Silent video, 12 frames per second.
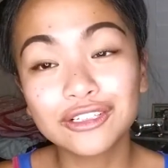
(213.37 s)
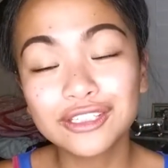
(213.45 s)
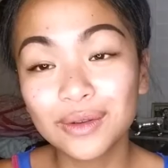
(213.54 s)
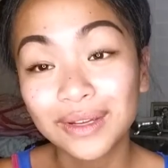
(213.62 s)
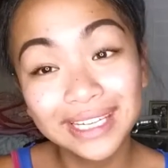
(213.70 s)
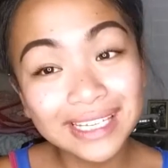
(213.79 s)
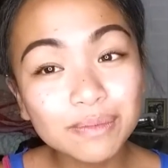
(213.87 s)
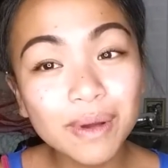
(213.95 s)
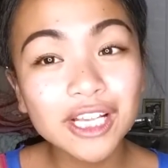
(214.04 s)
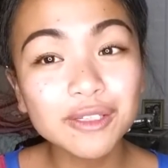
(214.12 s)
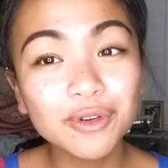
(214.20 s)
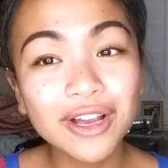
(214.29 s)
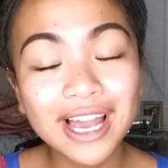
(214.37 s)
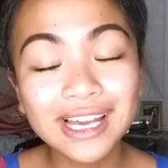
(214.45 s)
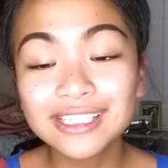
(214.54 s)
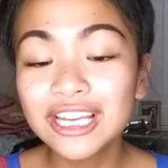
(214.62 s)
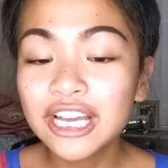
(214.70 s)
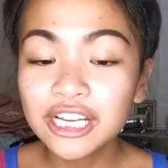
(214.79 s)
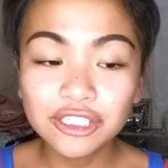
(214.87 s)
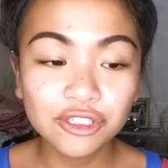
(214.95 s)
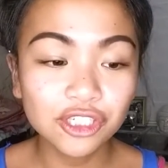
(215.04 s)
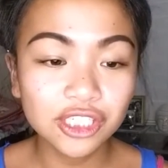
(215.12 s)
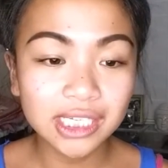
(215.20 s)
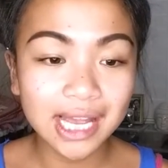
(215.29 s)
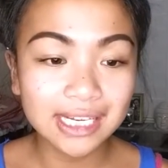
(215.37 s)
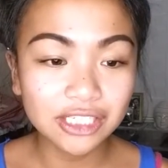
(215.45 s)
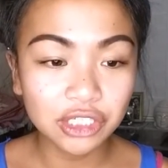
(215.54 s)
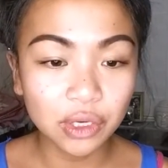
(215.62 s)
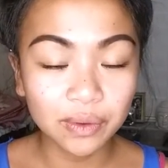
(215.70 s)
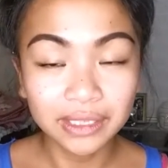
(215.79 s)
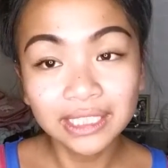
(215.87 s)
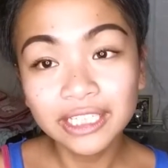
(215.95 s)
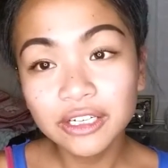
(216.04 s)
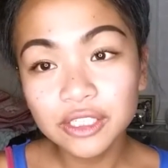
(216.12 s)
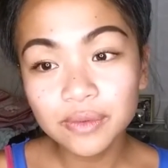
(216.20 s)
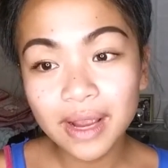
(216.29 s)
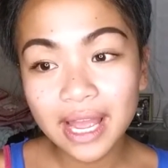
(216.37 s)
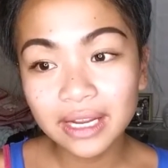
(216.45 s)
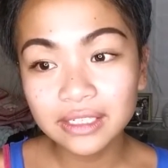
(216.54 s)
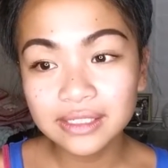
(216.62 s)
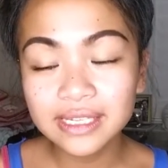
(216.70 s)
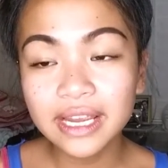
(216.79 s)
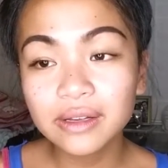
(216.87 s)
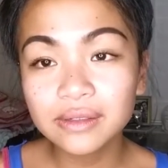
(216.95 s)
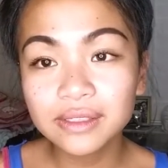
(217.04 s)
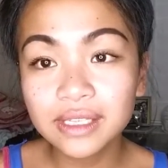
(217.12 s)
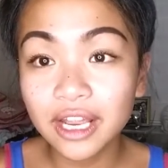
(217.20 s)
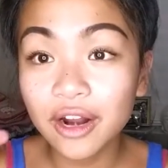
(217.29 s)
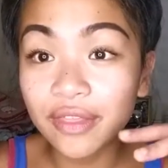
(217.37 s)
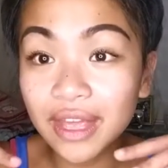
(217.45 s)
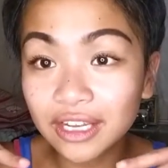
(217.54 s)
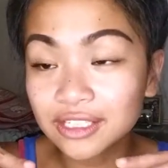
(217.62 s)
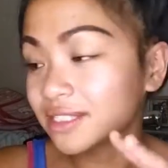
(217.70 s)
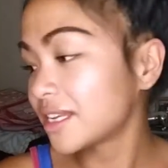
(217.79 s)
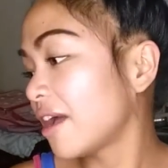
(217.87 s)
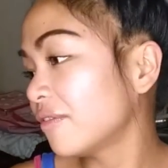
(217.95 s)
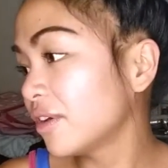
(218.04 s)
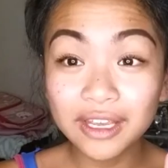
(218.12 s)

So it is possible, guys. You just got to go on the clearance rack, sales, and all that good stuff.